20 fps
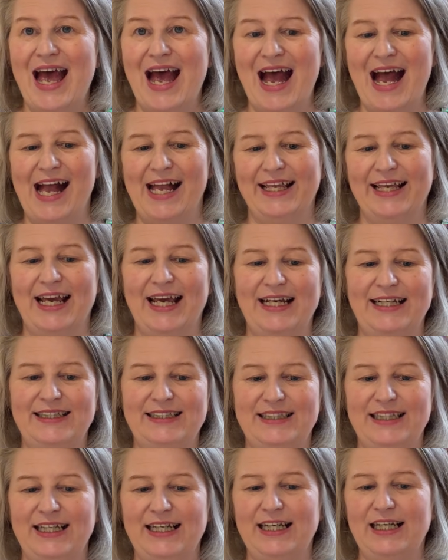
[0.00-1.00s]
and a
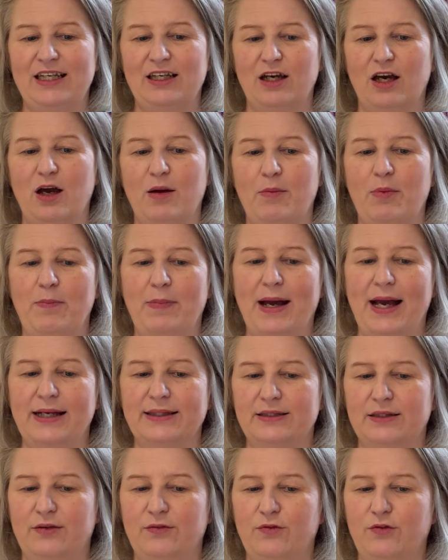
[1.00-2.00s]
D cup
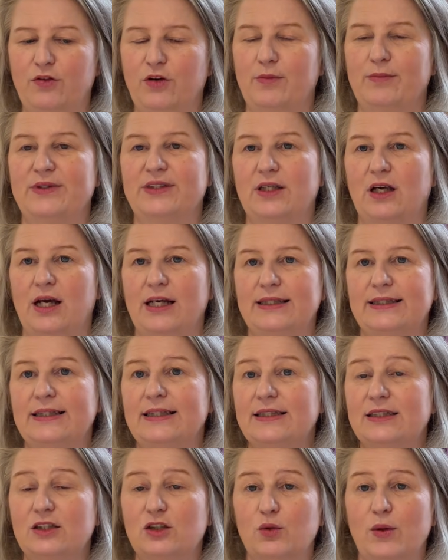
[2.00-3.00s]
pattern from
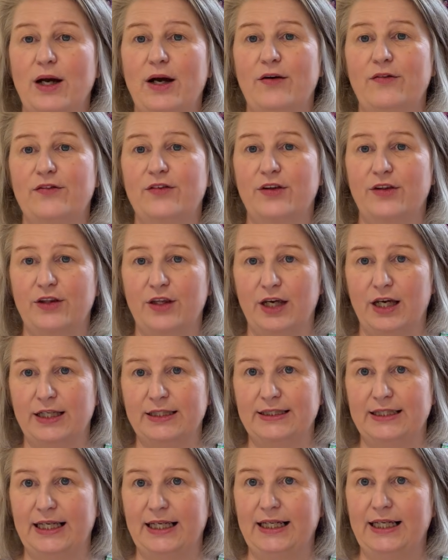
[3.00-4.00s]
sizes 12 to
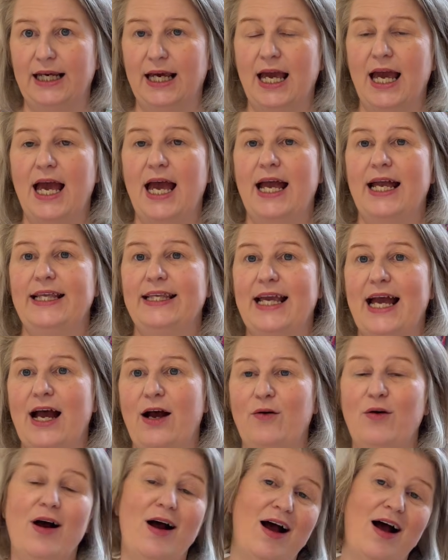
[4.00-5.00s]
30.
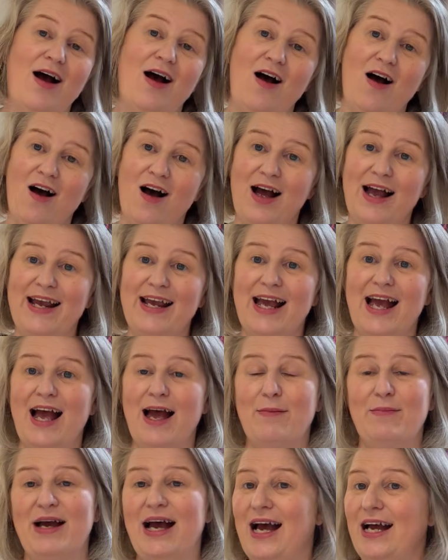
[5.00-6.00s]
Now I
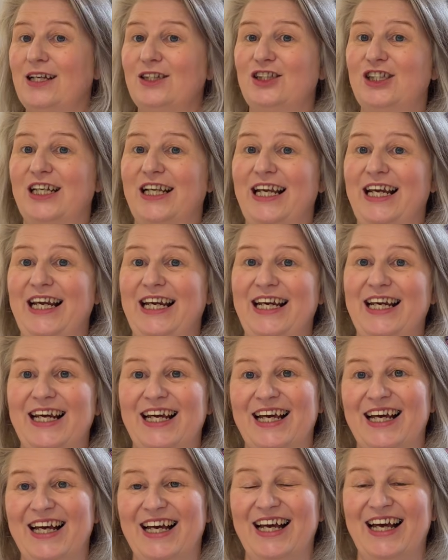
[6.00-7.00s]
am actually
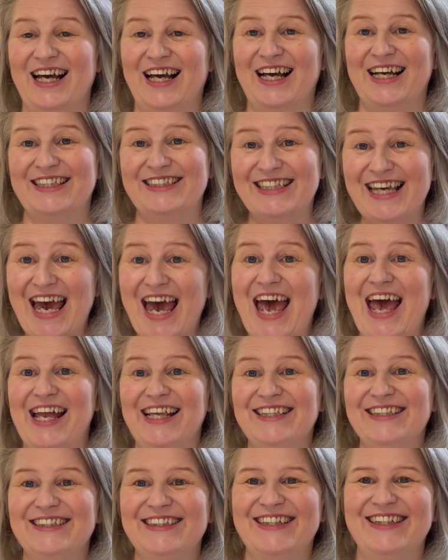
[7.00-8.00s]
a
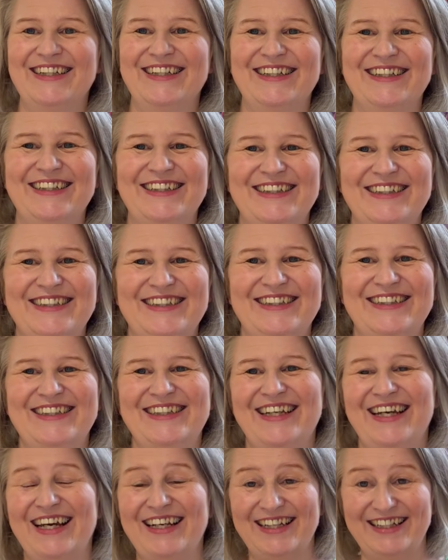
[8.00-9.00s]
10
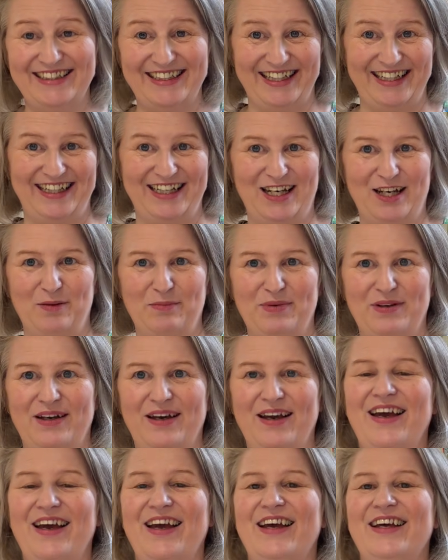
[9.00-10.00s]
in the D cup.
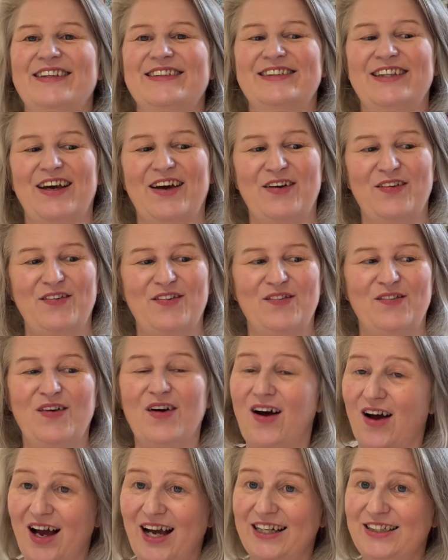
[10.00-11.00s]
So
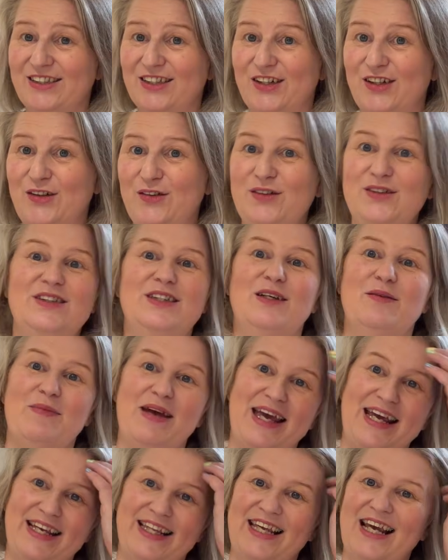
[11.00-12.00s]
what I do to
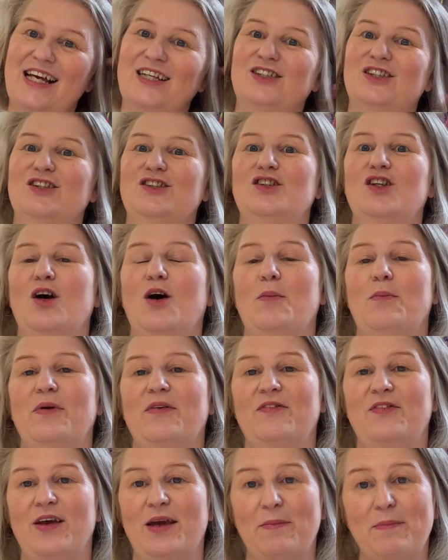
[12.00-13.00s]
make the Ashton top
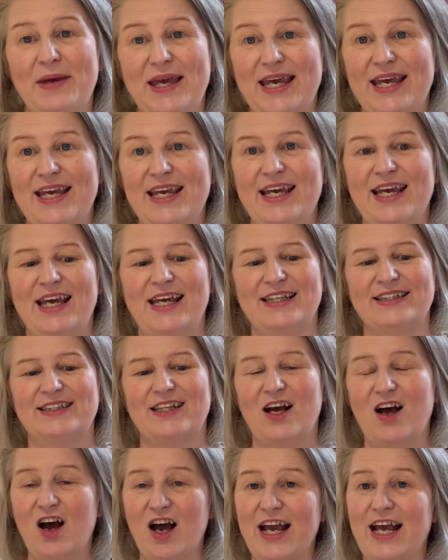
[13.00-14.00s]
fit me is
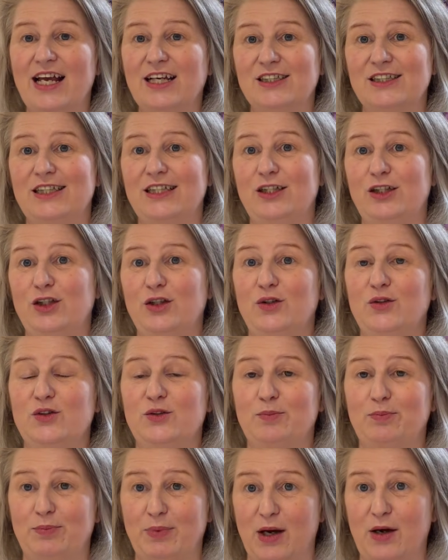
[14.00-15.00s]
that I actually use
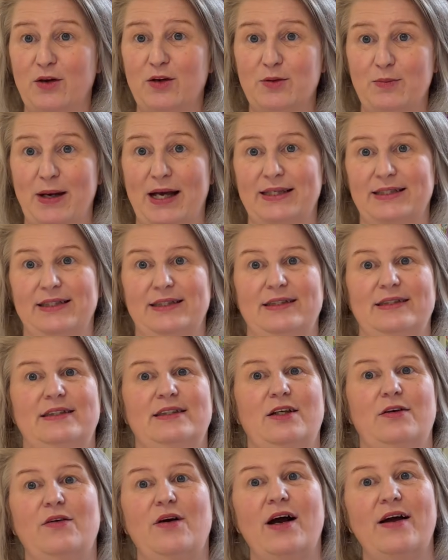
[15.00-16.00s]
both patterns.
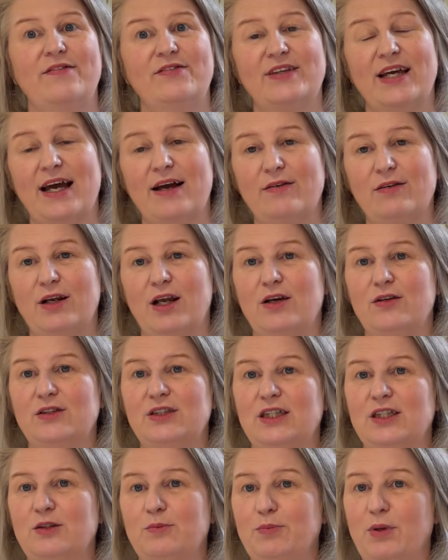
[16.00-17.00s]
So I've
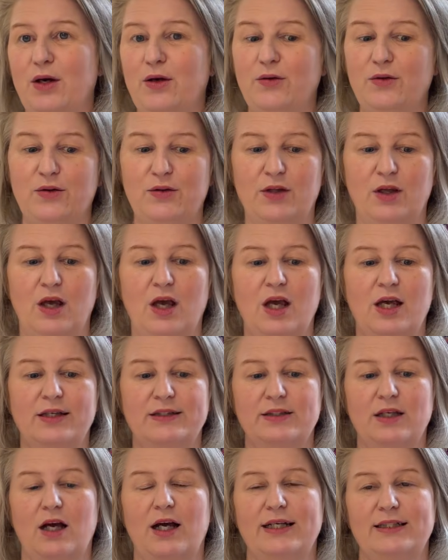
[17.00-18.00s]
downloaded both
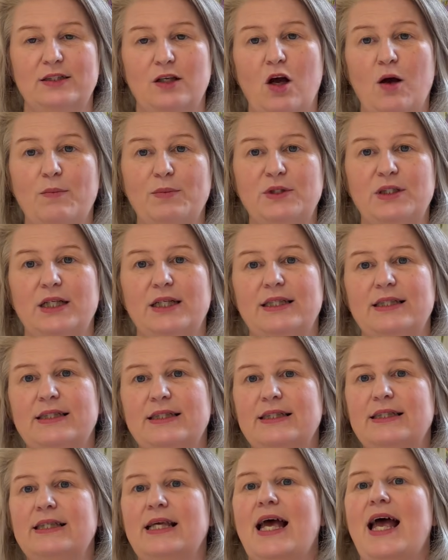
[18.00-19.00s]
size
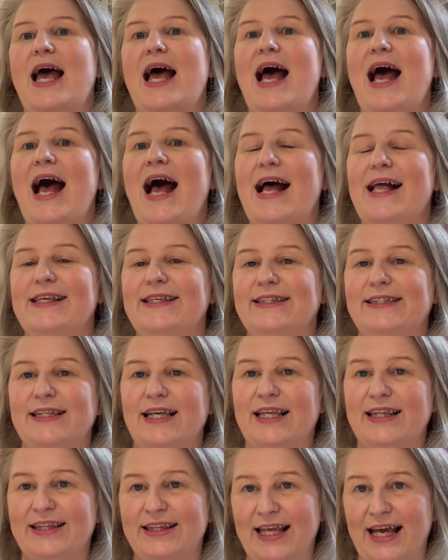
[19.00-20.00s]
options, and
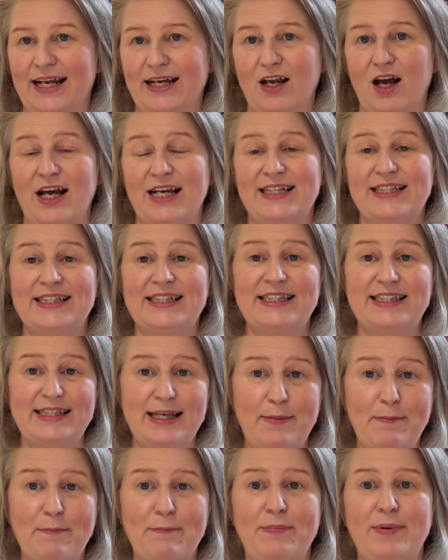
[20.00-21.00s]
then I
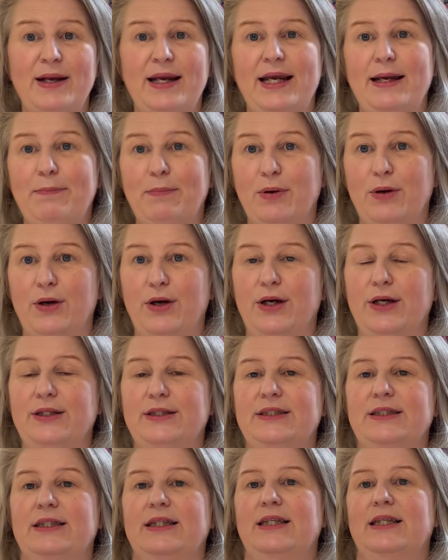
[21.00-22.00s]
simply
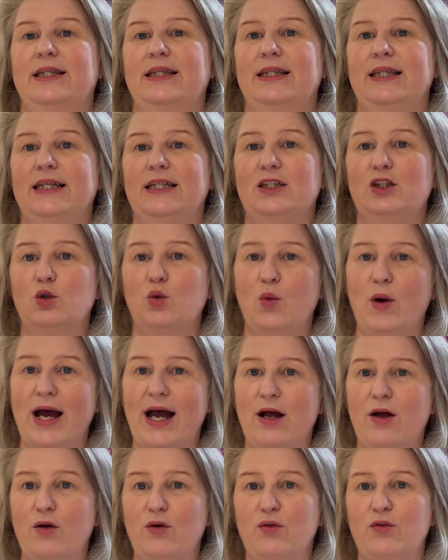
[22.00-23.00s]
put the
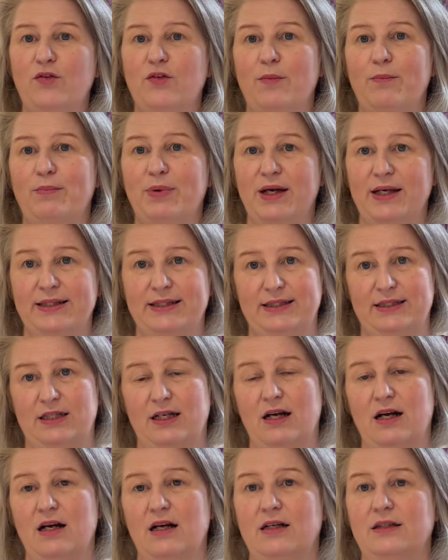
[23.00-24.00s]
12 bust
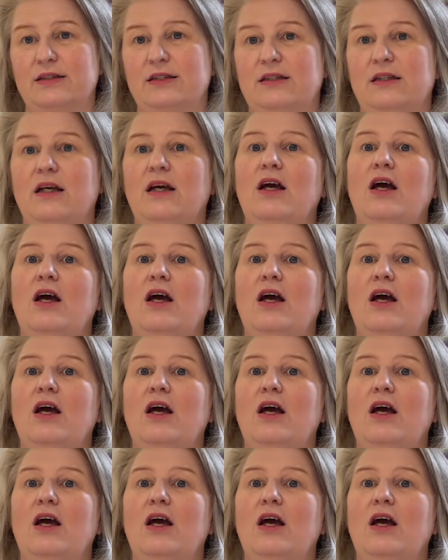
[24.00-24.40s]
dart